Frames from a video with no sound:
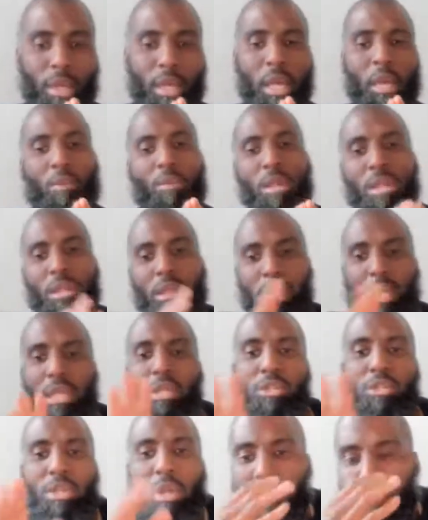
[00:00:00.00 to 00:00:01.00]
And when
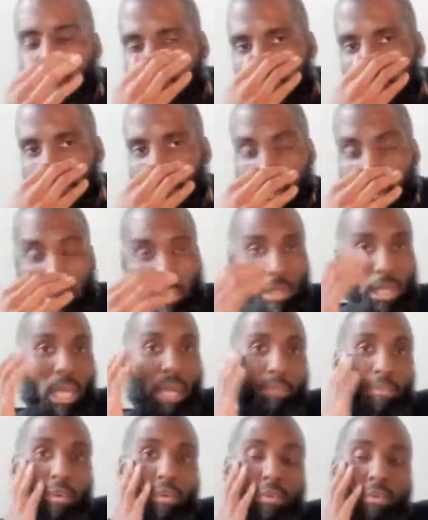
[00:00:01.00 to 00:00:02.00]
things are bad, for
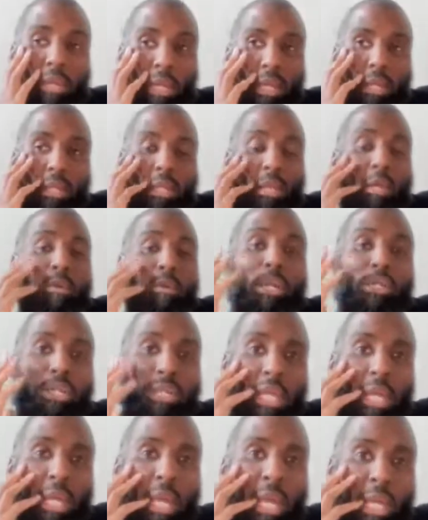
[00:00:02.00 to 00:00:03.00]
example, the
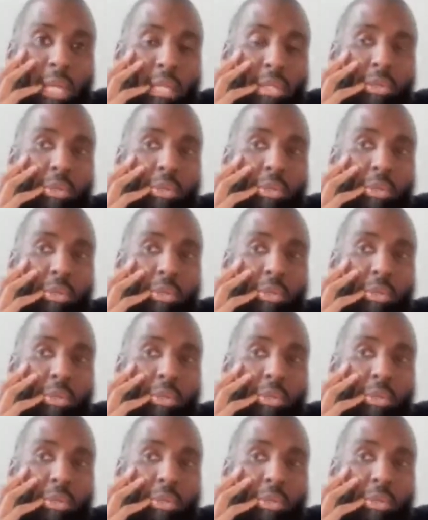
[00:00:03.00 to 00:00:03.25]
question at hand is,